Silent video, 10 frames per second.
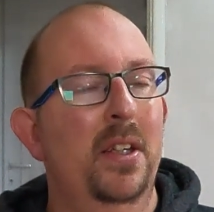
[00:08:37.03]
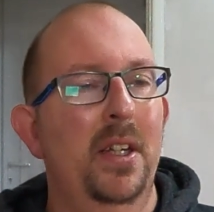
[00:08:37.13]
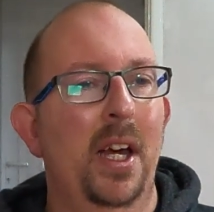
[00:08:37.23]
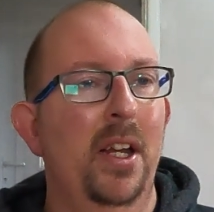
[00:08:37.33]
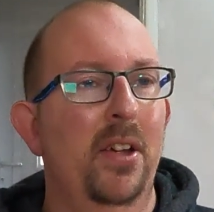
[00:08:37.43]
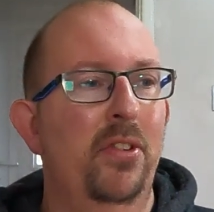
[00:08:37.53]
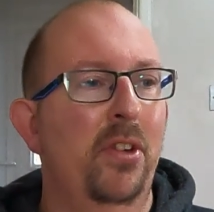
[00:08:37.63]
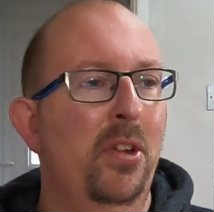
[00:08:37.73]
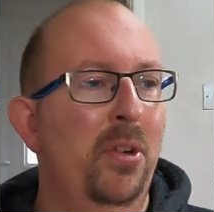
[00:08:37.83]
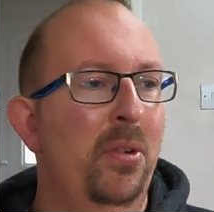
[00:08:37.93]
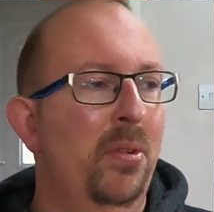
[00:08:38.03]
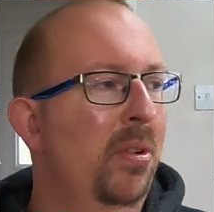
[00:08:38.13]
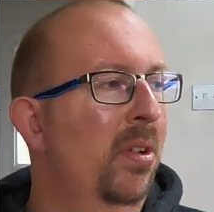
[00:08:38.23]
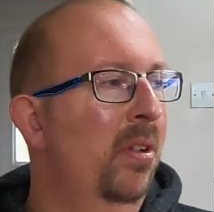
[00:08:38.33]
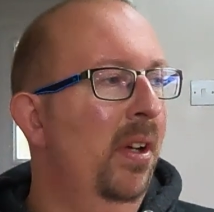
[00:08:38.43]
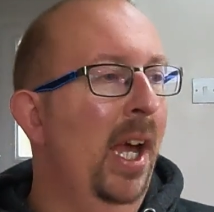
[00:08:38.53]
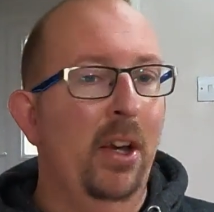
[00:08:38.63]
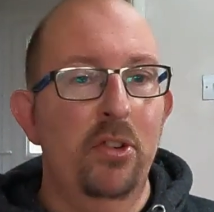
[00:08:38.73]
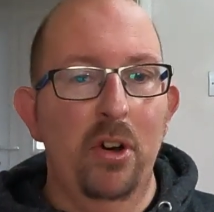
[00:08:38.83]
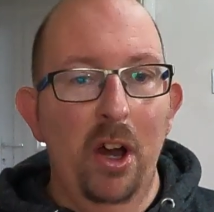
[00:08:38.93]
Can I do
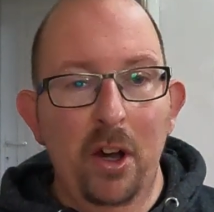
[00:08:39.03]
extra